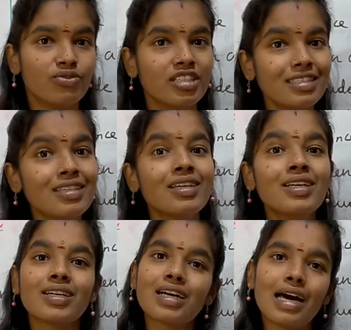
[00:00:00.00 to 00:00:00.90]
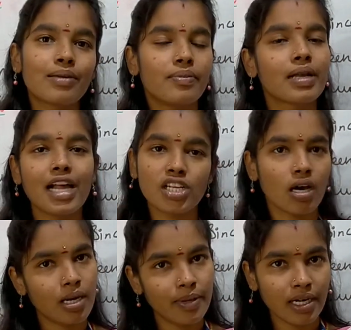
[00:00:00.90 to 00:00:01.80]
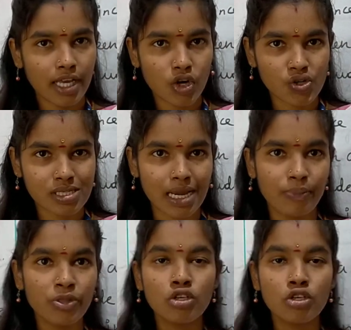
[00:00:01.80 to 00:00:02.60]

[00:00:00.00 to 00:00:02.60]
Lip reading: with carbon dioxide.